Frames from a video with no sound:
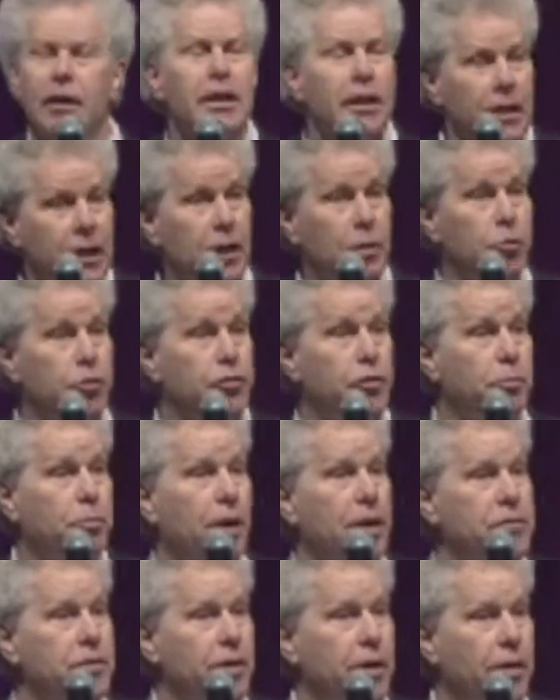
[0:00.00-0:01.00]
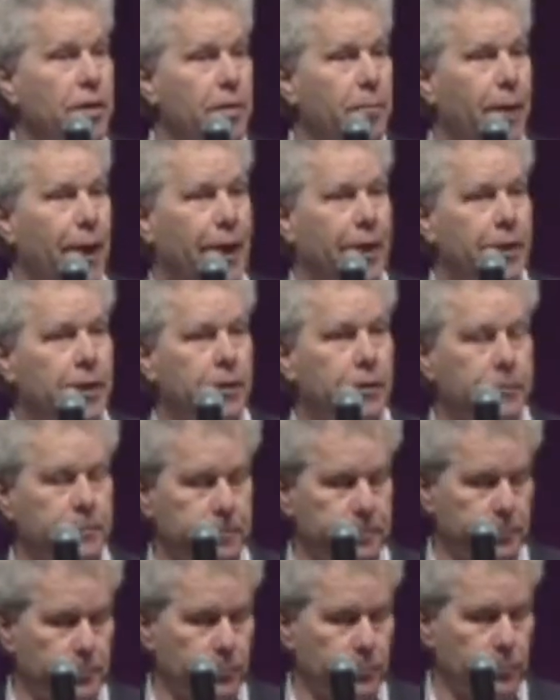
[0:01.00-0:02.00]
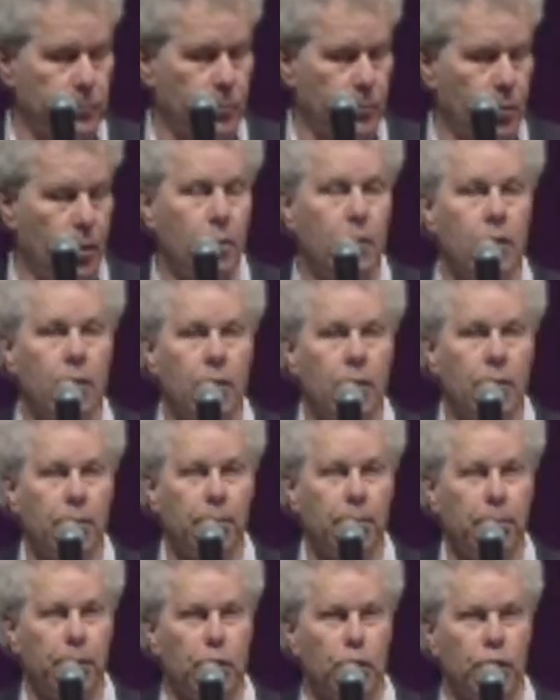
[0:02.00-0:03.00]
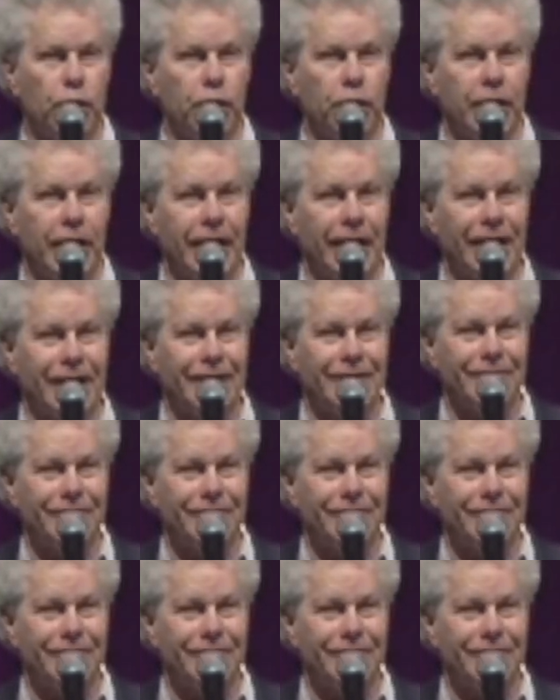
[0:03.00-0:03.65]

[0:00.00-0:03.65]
He was the president of the bank. Burger King.